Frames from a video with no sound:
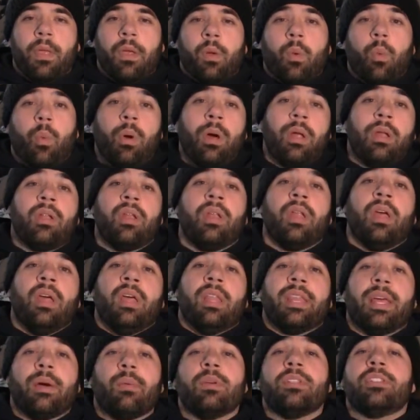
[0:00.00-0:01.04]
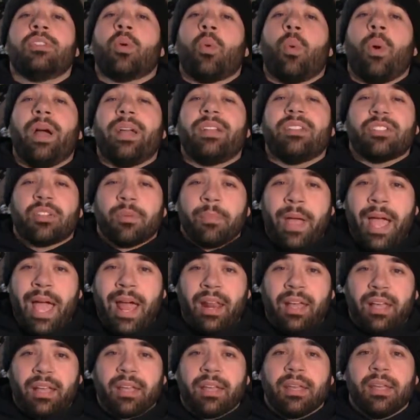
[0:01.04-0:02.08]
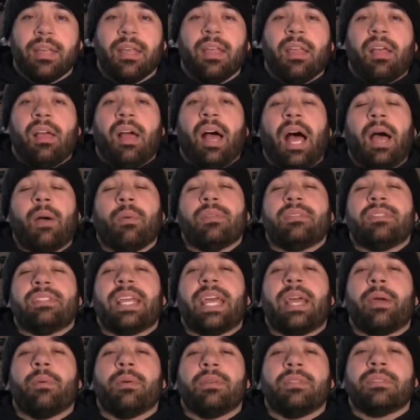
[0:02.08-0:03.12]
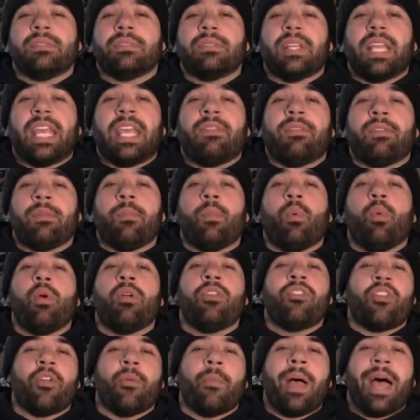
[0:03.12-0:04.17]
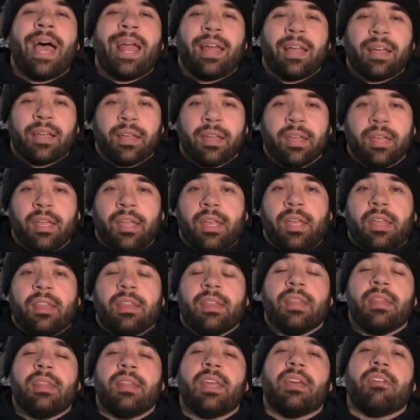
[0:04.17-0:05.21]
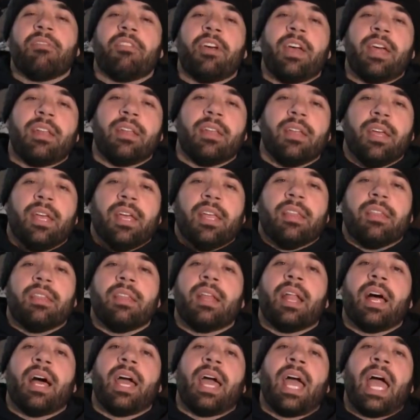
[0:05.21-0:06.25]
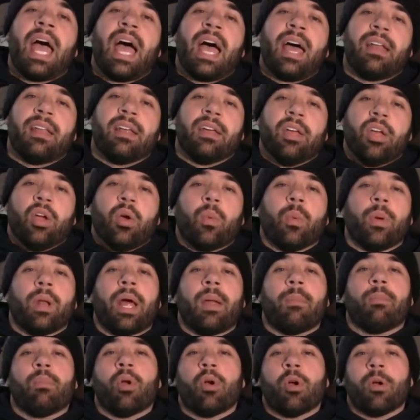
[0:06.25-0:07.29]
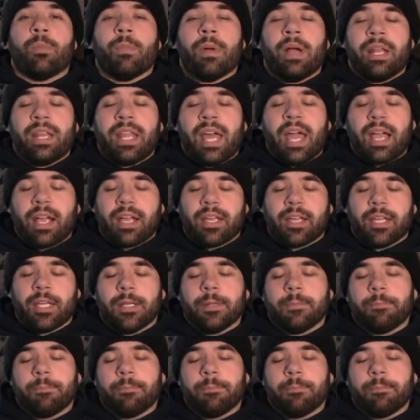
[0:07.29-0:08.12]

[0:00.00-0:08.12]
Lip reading: One that was quite traumatic. I would say it was even more traumatic than the event that I had when I broke my neck.